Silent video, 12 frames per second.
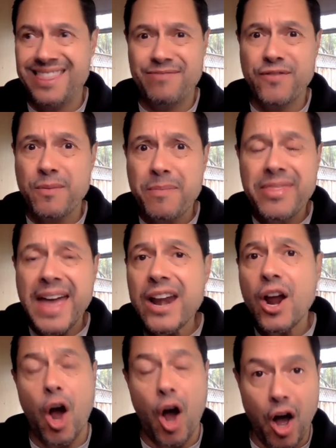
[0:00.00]
And from
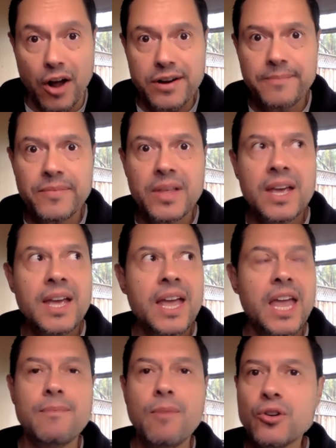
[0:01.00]
then on,
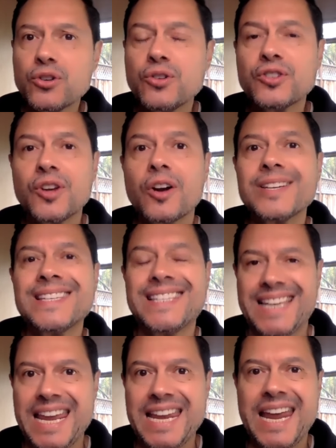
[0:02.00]
emotions are
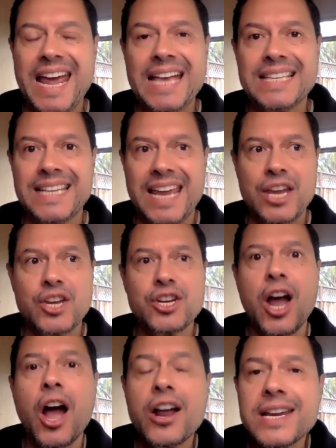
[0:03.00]
seen as a
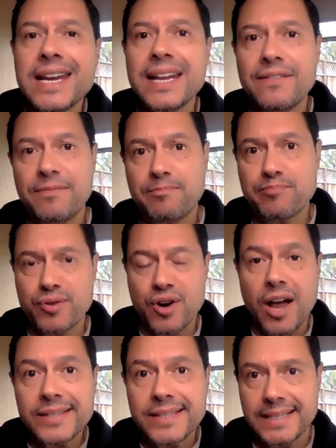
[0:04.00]
cognitive
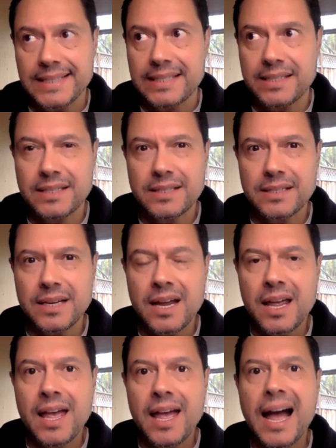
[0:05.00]
process.
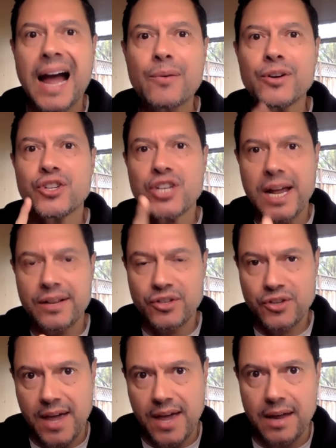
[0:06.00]
I want to
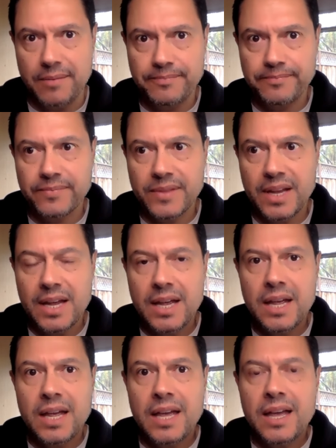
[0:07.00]
challenge that.
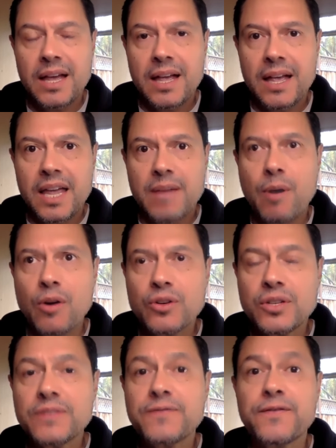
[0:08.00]

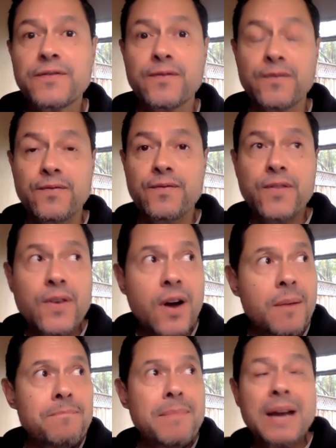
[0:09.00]
Emotions,
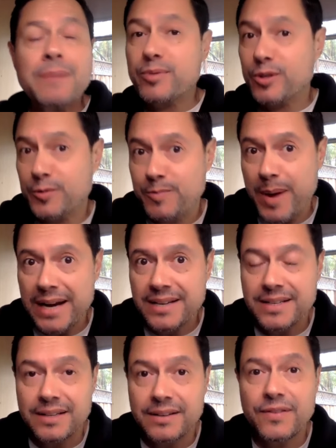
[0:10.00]
from my
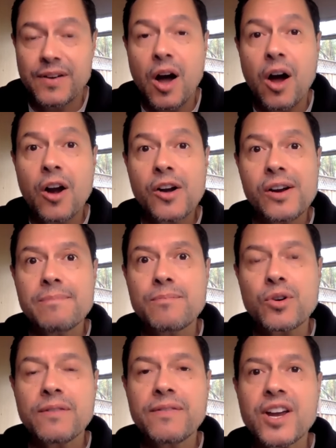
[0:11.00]
perspective, are
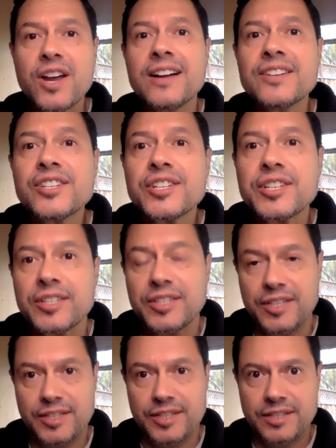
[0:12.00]
more of a
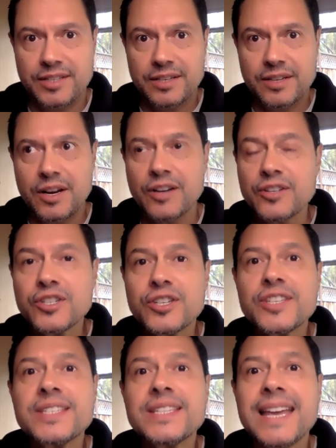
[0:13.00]
consciousness
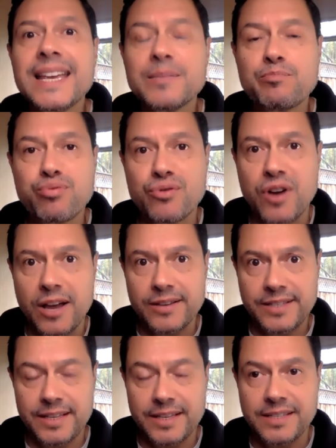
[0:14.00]

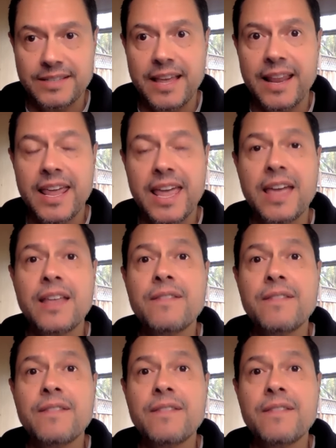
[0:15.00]
process that